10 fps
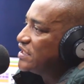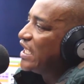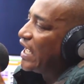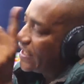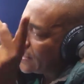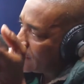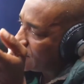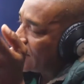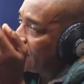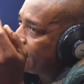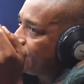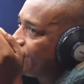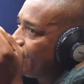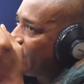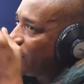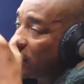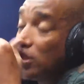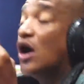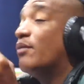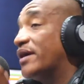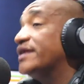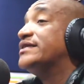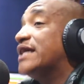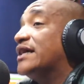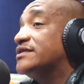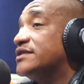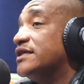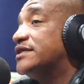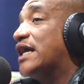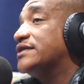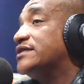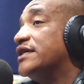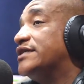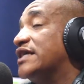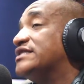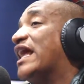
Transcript: Yeah. Wow, I didn't know my accent that cool. No, but it does. It does. Okay. It does.